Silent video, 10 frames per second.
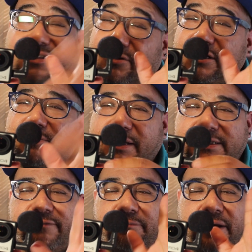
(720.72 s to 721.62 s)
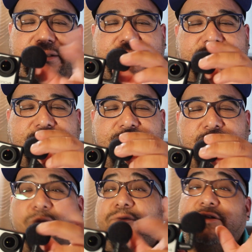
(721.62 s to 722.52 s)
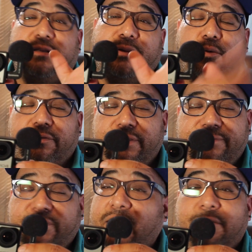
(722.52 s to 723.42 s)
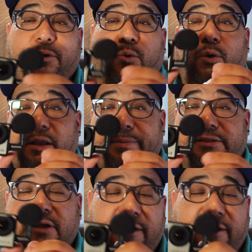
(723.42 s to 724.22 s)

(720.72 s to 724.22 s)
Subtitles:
It was a little expensive, but hopefully it's gonna be worth it. If not, I'm gonna be really pissed